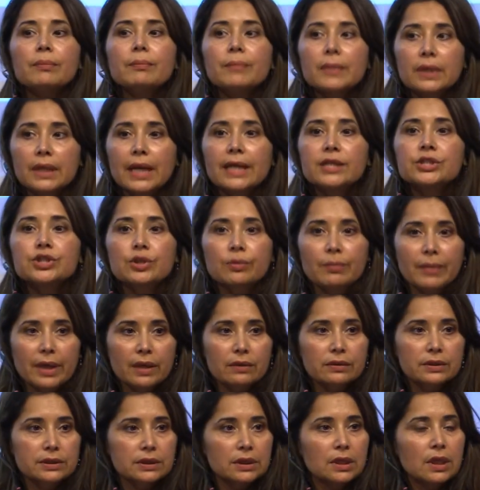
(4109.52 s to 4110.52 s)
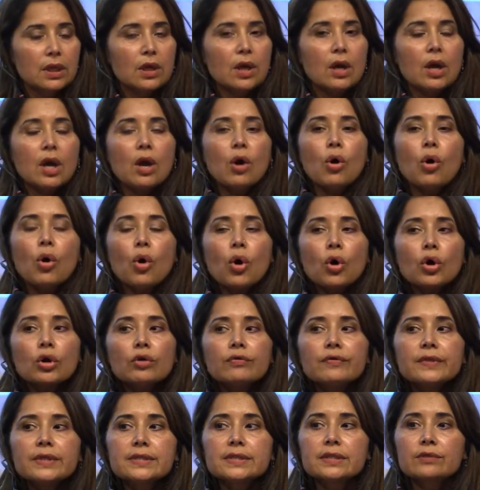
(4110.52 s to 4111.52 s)
glacier melt. All
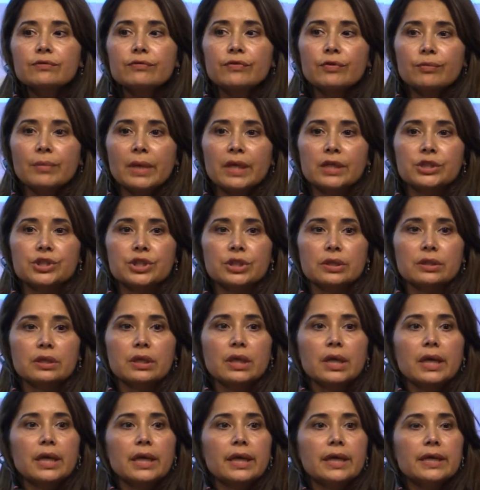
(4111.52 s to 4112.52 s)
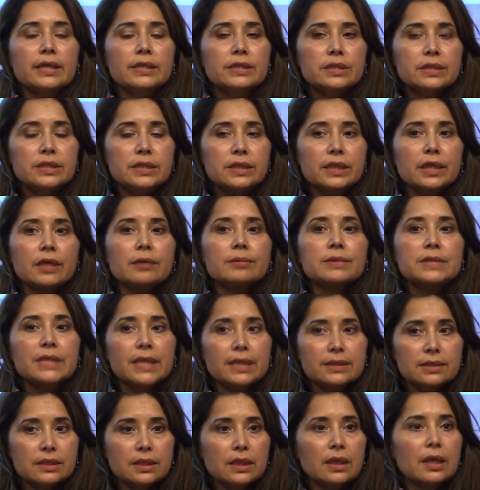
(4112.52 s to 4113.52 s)
of this information is deemed
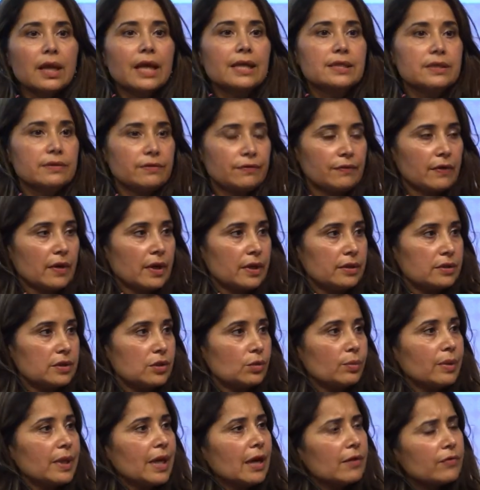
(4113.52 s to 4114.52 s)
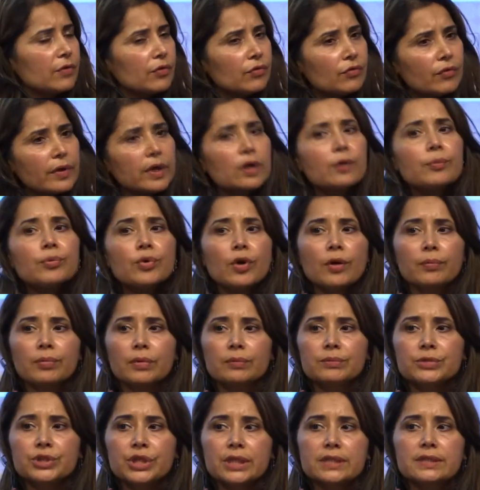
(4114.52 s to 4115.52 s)
as classified. So we have a real
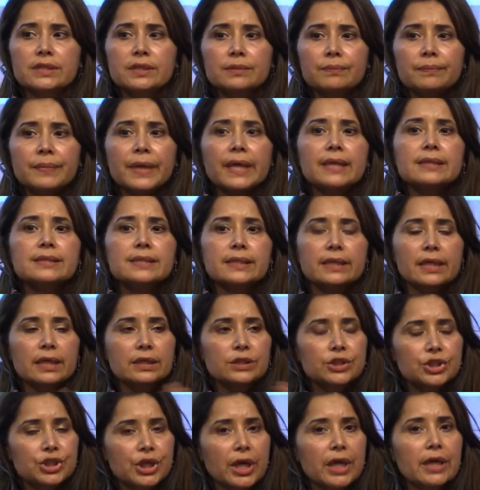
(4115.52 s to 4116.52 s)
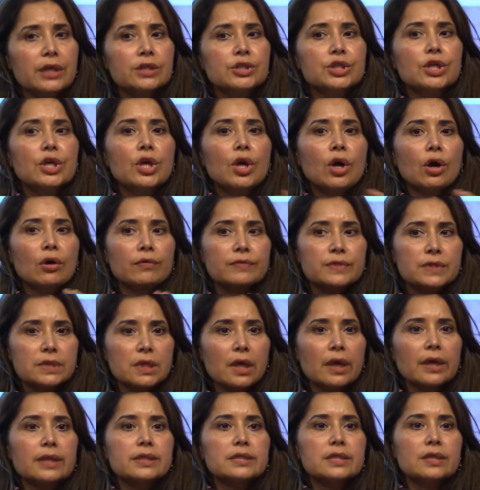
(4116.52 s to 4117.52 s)
problem just in basic exchange of
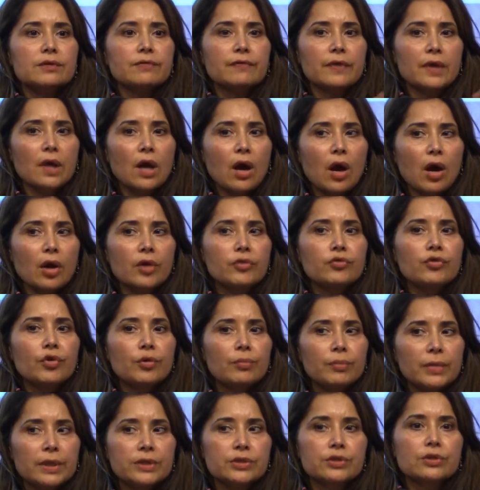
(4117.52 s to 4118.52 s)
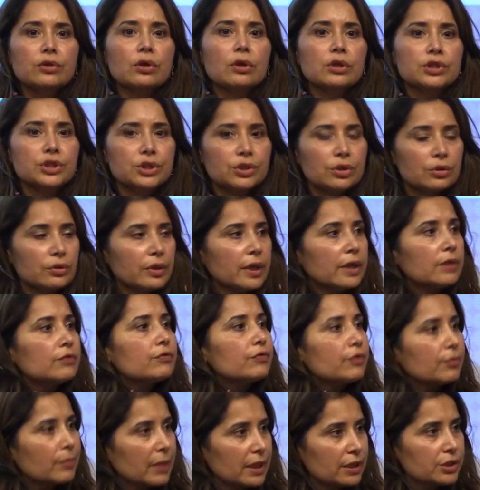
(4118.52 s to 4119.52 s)
scientific hydrometeorological
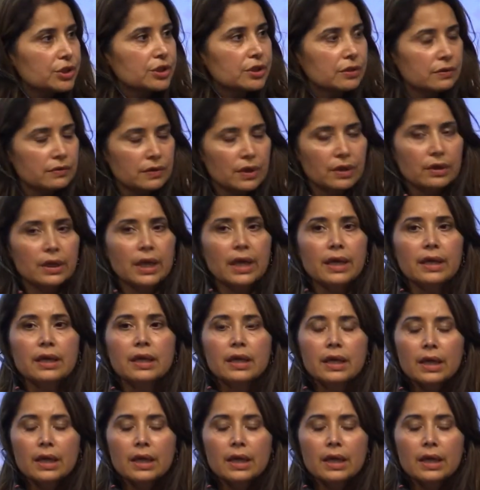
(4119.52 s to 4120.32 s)
information, okay?